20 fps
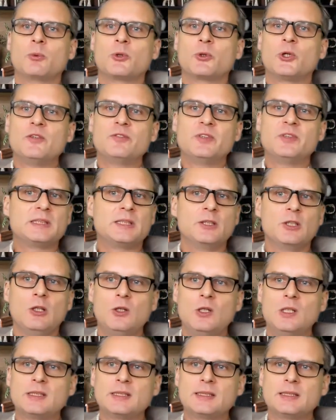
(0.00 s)
Profits and
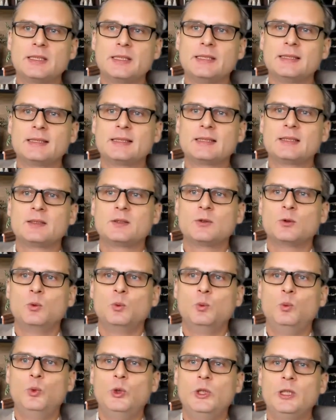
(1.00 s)
losses,
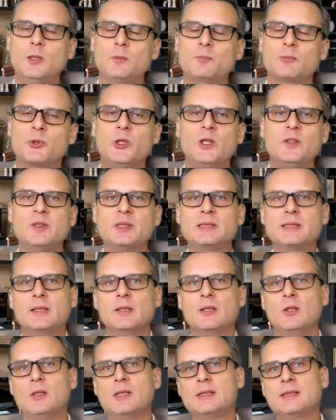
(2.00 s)
will profits
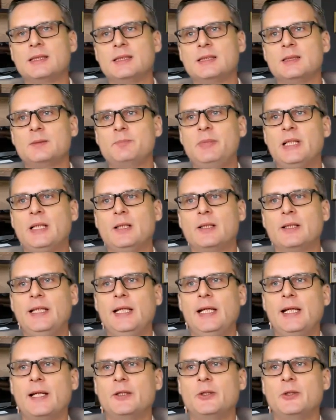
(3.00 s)
and losses be
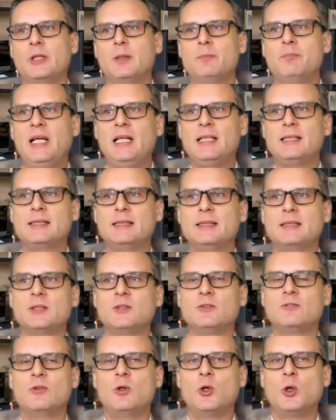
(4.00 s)
allocated on the basis
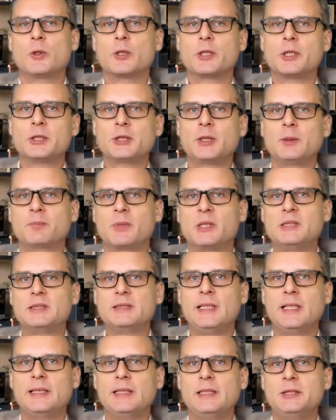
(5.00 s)
of ownership
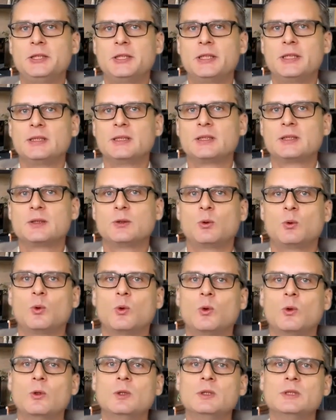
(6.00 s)
percentages
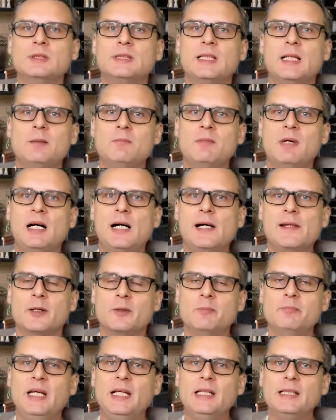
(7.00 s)
or some
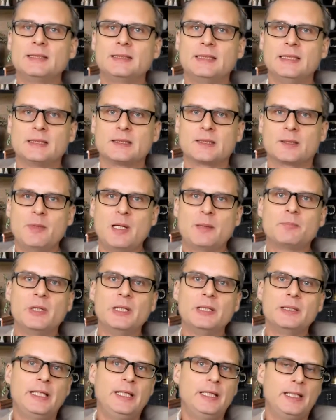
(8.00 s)
other basis?
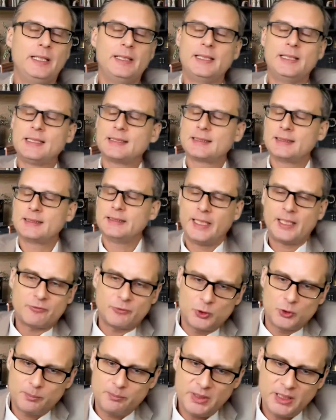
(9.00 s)
Remember, it doesn't
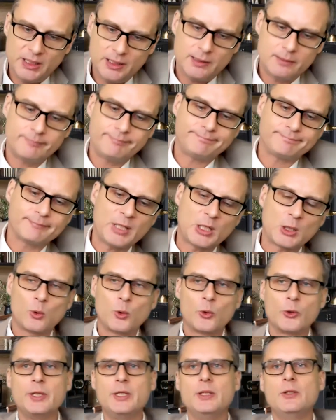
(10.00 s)
have to be
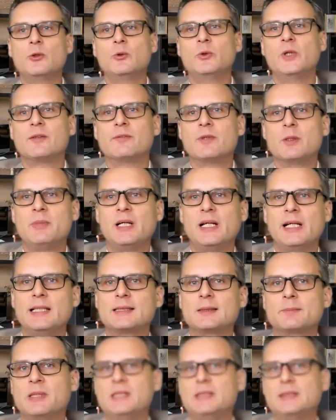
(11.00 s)
according to
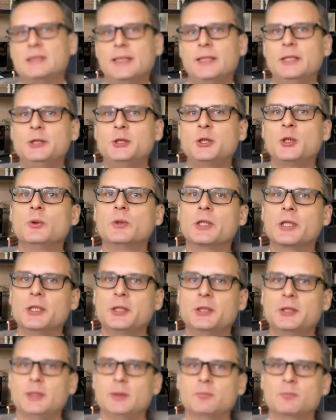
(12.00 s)
everybody's percentage
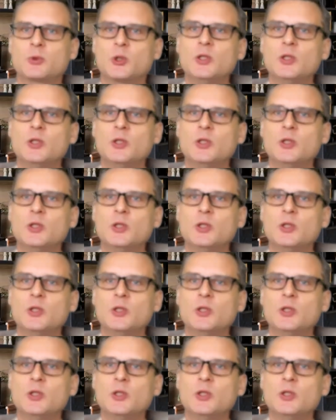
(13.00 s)
ownership.